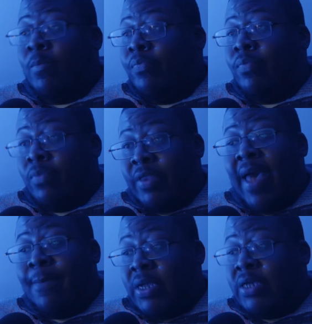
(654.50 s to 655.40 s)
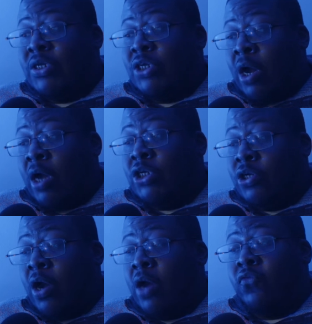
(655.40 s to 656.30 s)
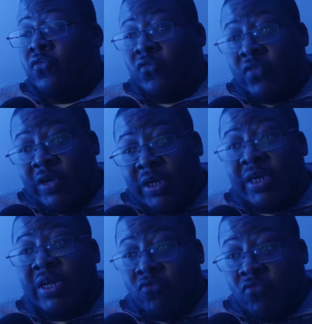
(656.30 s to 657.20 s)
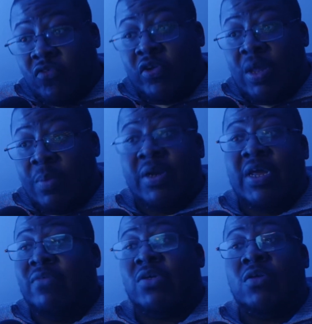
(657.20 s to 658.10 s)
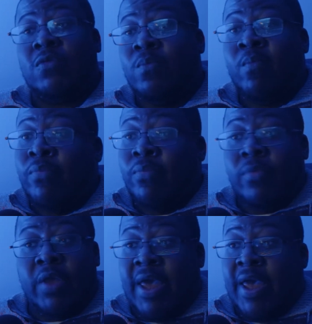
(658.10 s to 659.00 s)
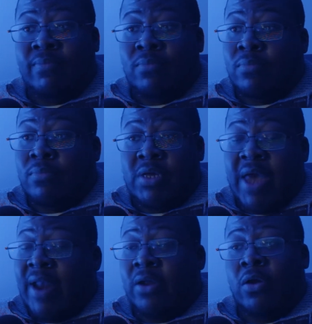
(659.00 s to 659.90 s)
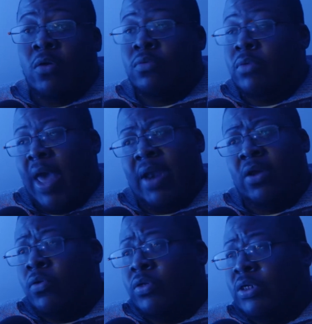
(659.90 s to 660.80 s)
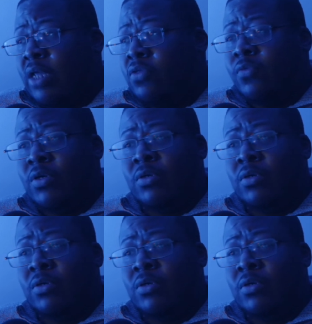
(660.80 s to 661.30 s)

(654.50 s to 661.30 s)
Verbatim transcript: that means John John really, really believes in him. And Calico. Calico's another one.